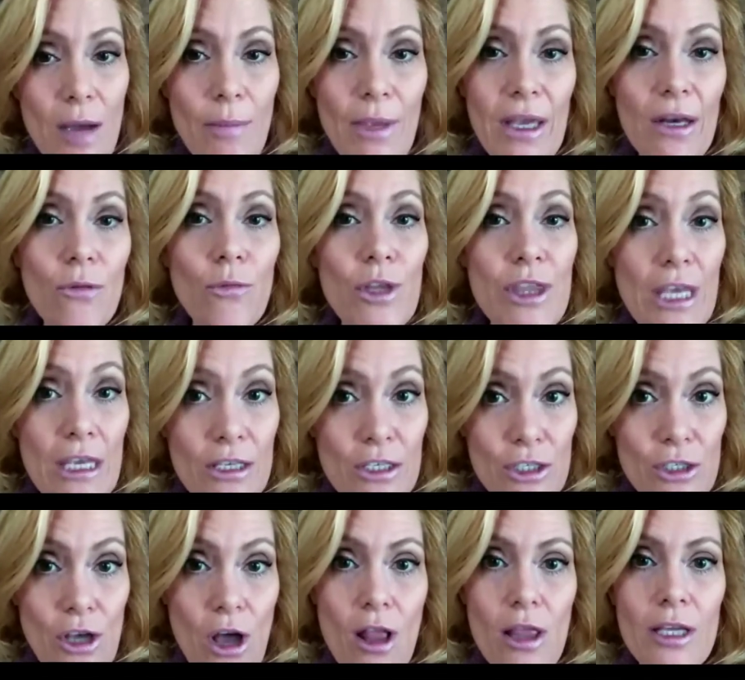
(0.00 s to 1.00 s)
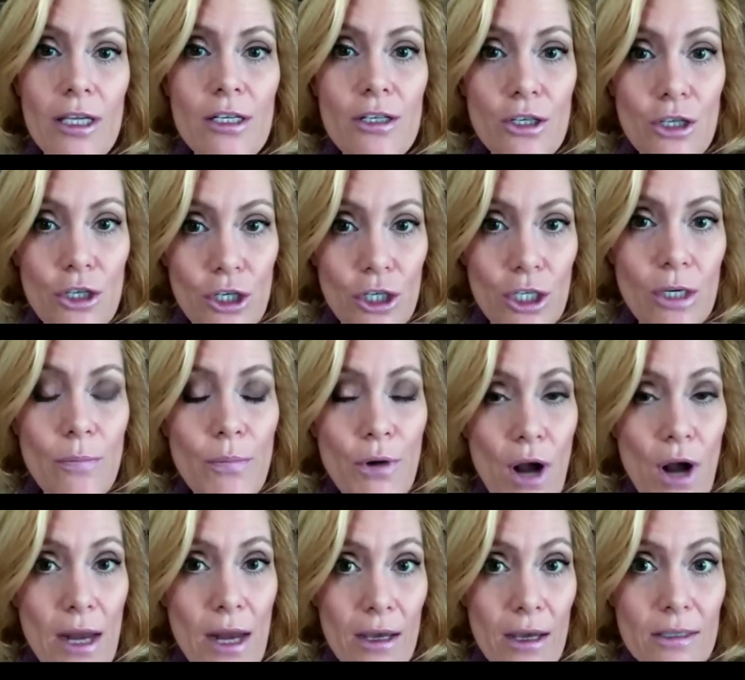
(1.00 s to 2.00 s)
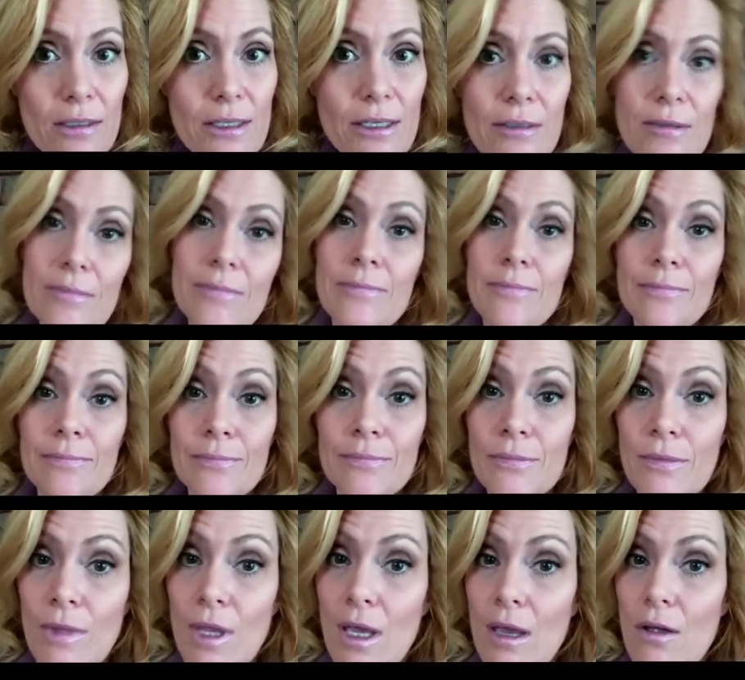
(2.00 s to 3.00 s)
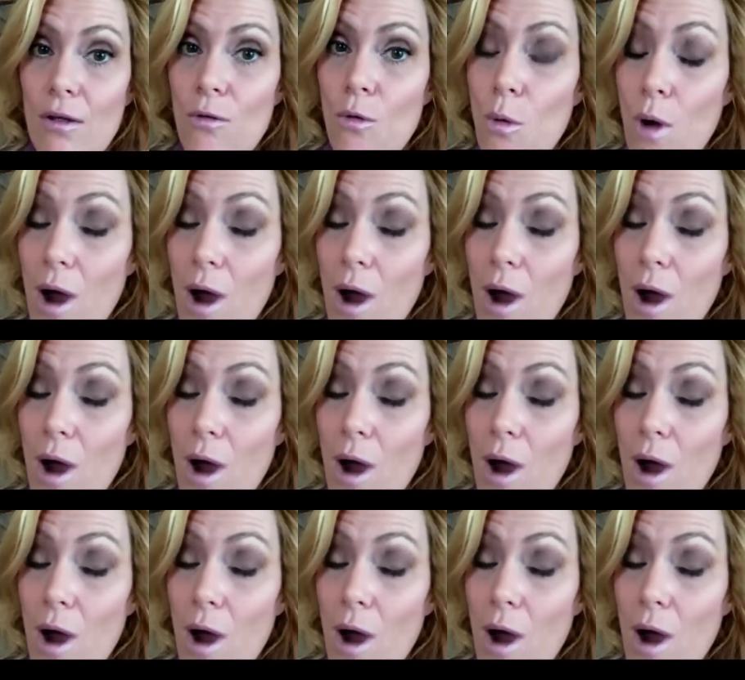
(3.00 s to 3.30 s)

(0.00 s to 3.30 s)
in with a solid, good product. Why?